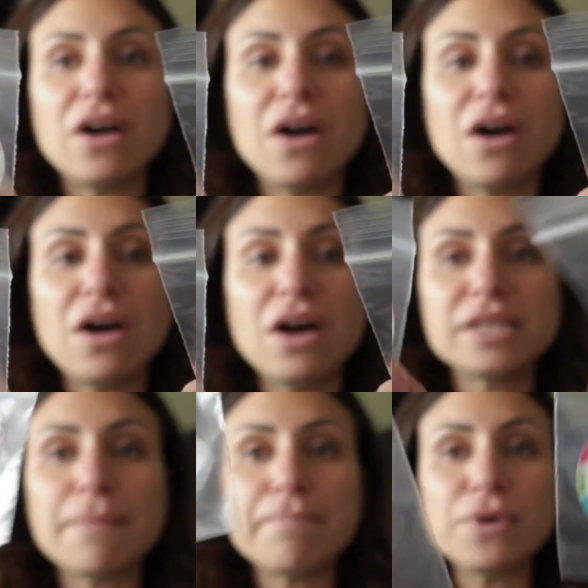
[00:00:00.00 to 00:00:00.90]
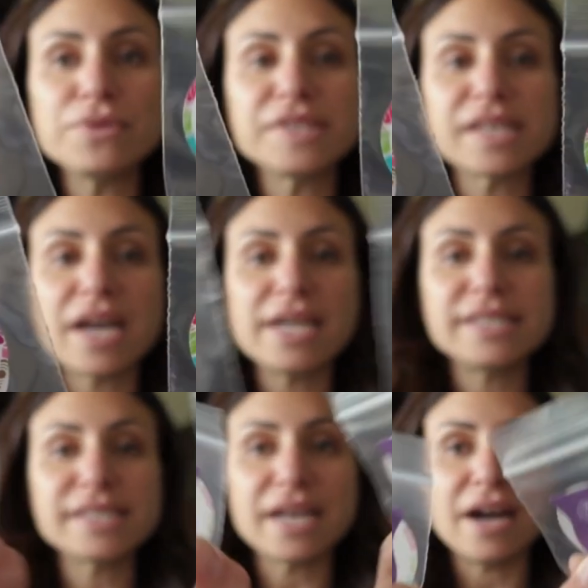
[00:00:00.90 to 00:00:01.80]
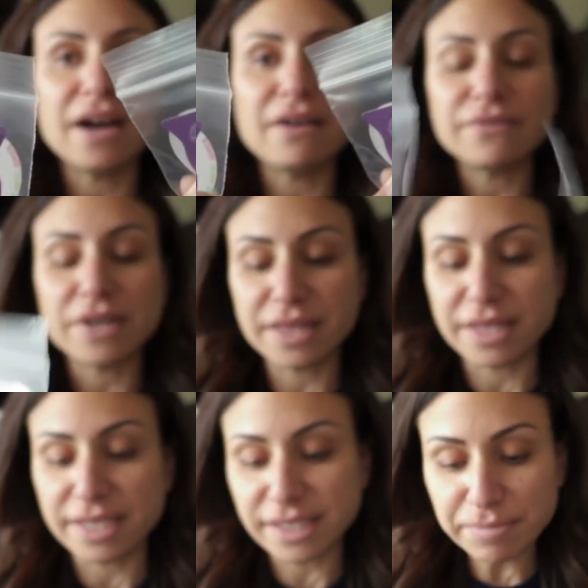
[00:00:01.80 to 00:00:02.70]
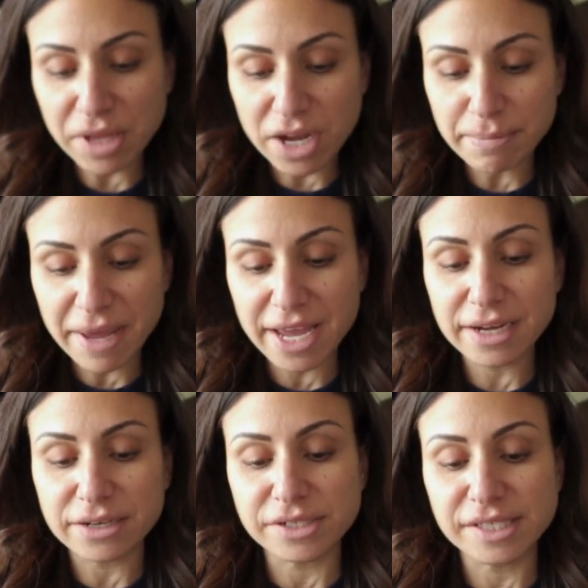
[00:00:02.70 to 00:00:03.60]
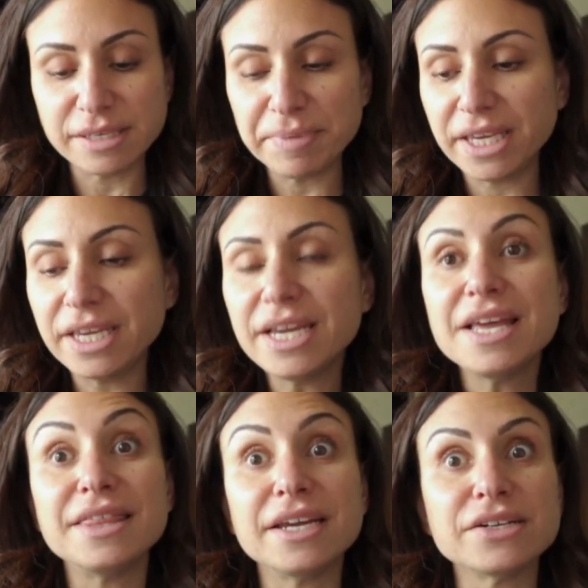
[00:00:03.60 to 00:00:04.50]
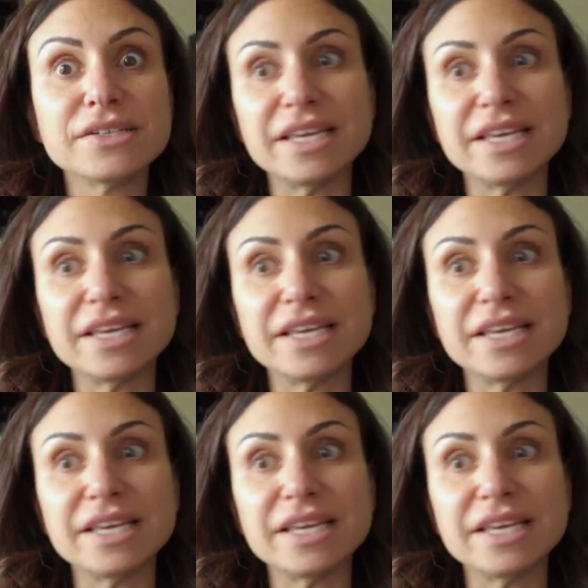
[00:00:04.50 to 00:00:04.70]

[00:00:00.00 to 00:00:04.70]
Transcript: On both sides of the Ziploc bag or zippy, there is